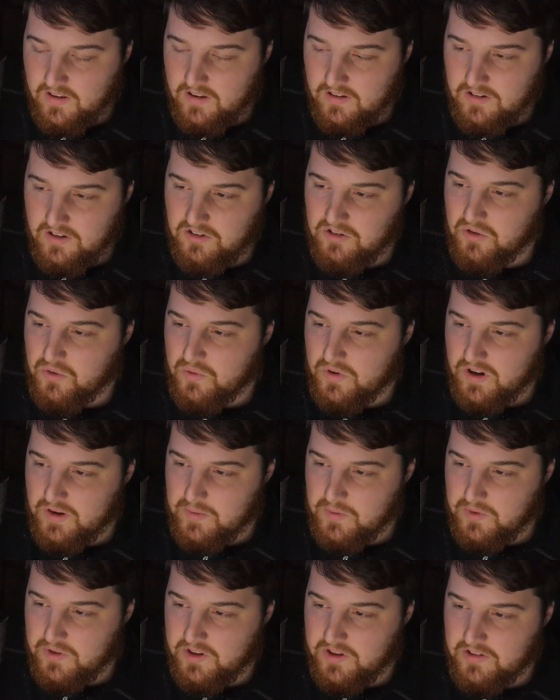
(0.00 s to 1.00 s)

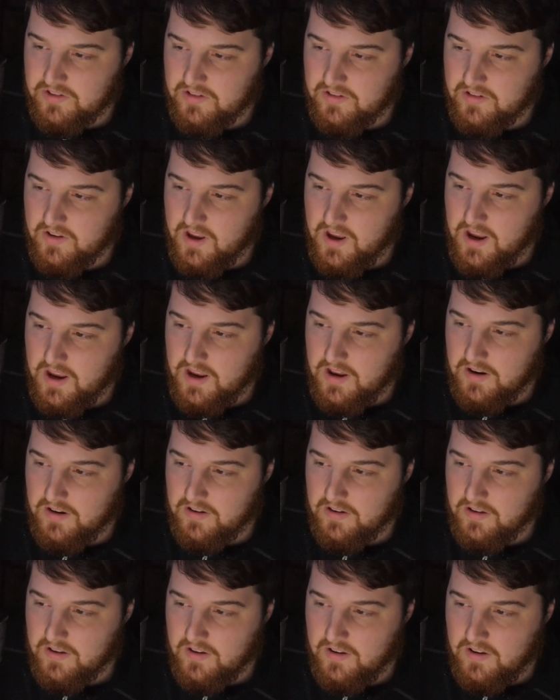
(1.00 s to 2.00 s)
disagreeableness
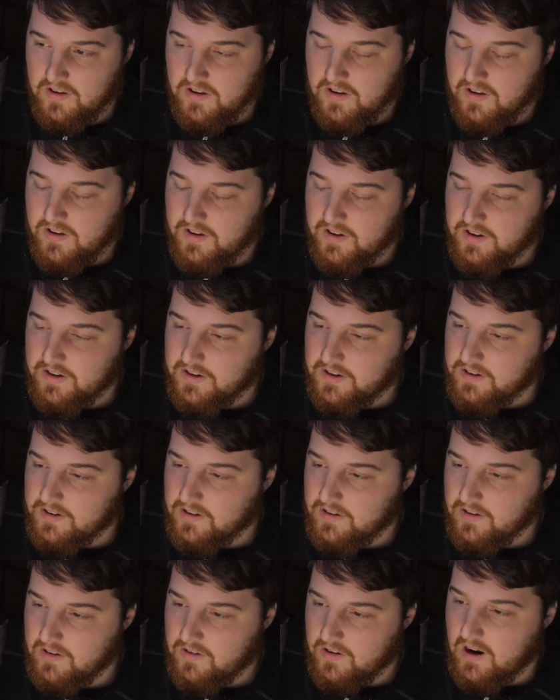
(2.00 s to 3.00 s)

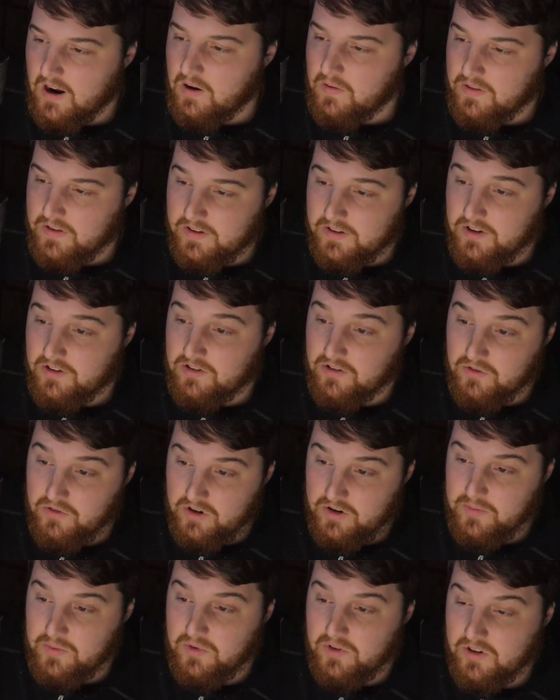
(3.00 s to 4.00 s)
or how the
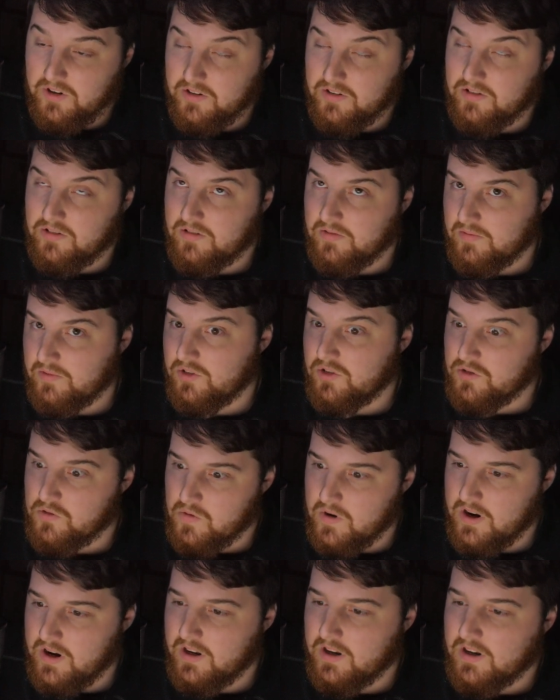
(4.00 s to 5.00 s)
disagreeableness
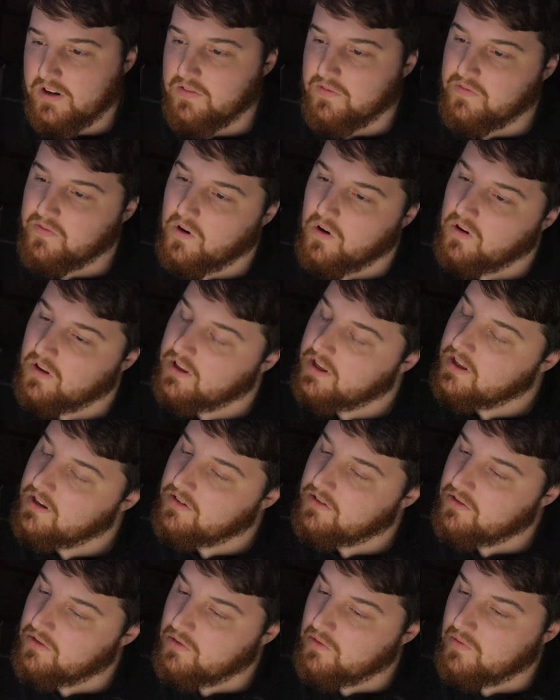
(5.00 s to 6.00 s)
trait can fall
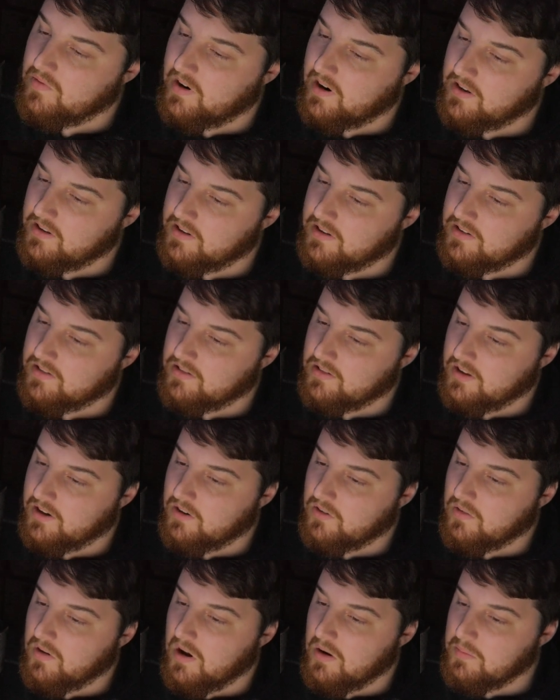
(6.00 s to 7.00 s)
into violence
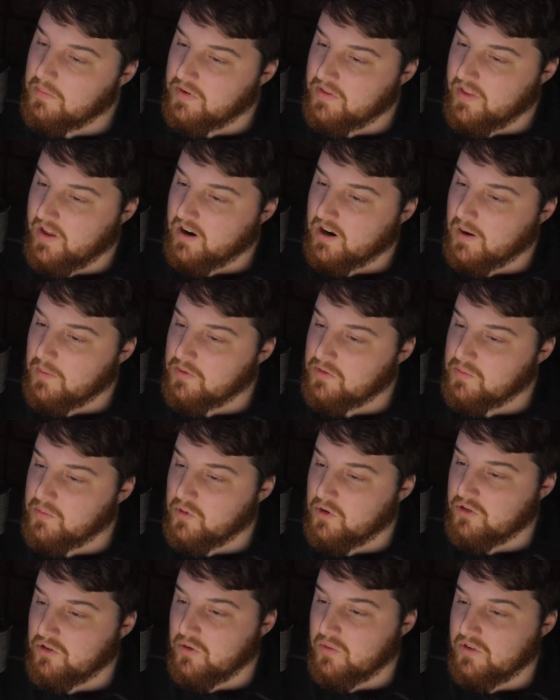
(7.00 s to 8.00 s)
later on, but that comes
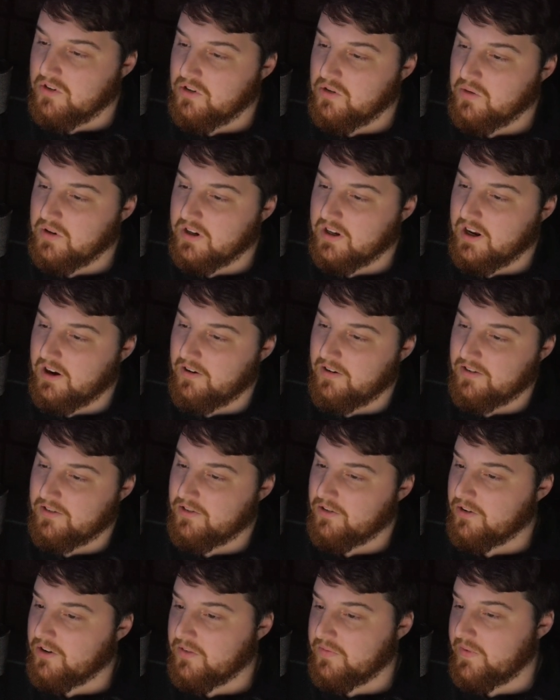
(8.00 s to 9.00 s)
more so into a
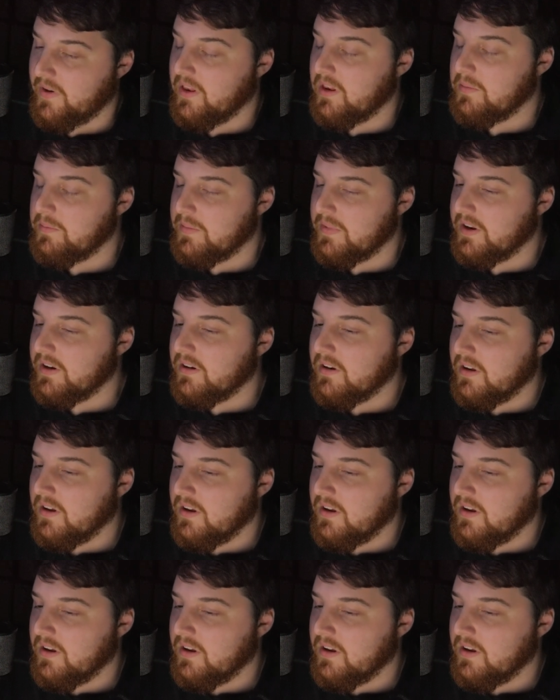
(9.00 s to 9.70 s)
character development